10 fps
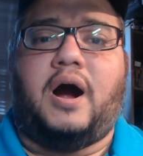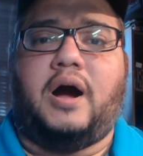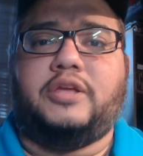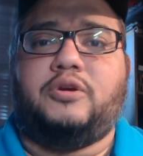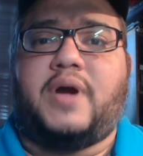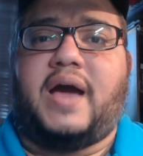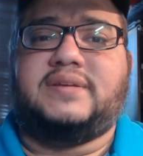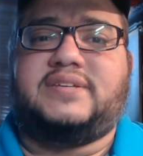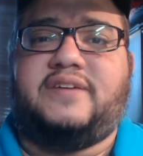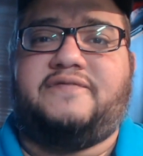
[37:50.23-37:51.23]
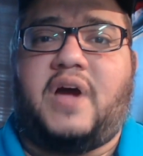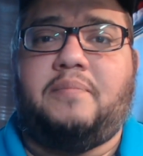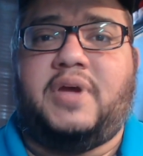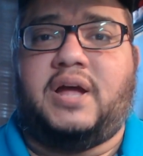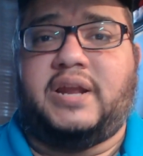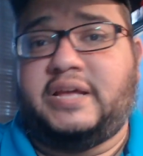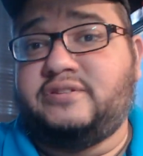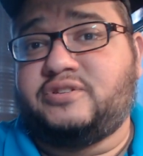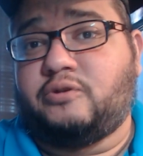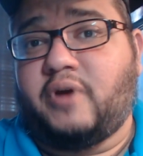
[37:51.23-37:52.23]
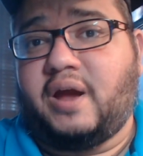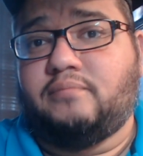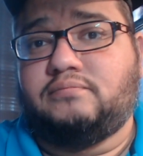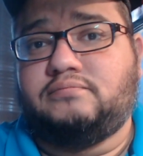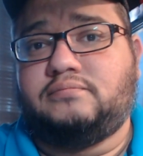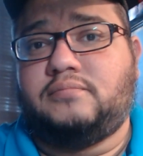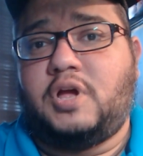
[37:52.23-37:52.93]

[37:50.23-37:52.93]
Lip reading: You guys can find me on Instagram,